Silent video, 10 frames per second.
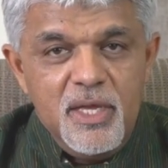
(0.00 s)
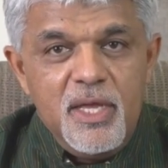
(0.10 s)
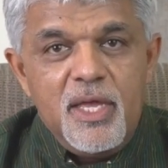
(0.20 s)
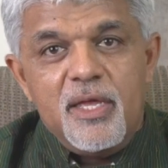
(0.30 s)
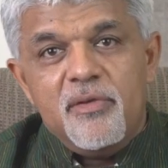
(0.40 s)

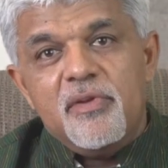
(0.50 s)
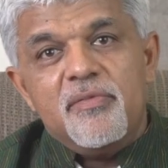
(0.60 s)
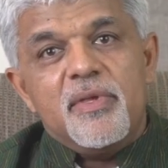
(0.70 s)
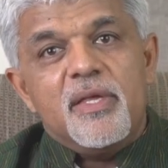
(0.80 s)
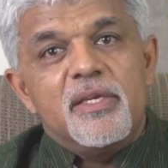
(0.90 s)
And when
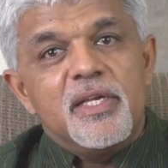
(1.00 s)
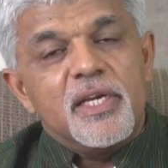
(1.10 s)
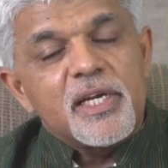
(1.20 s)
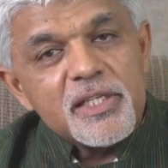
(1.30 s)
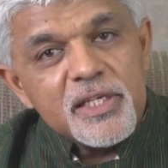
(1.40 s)
we
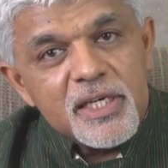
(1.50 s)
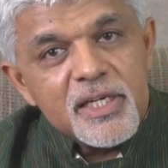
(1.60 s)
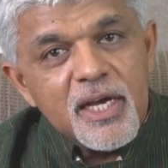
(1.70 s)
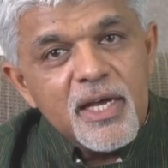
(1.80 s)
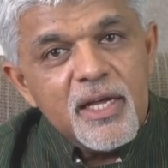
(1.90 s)
integrated the
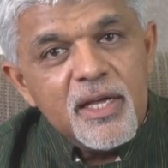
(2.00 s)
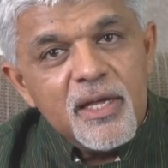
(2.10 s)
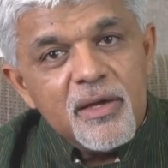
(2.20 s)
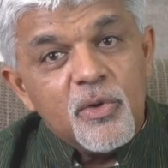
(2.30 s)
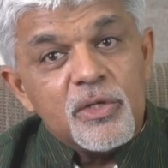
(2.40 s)
data,
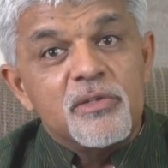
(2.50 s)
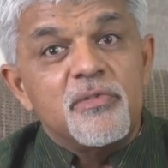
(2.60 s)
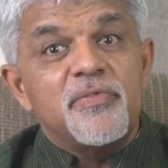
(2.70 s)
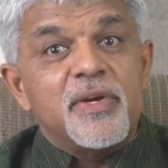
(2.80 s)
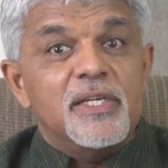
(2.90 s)
what did
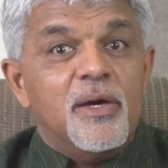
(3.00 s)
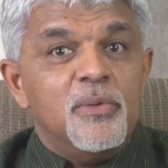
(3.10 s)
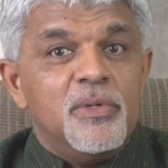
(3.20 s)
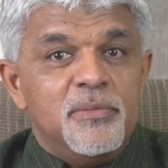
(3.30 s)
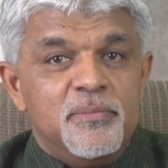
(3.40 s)
we find
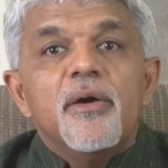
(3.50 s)
out?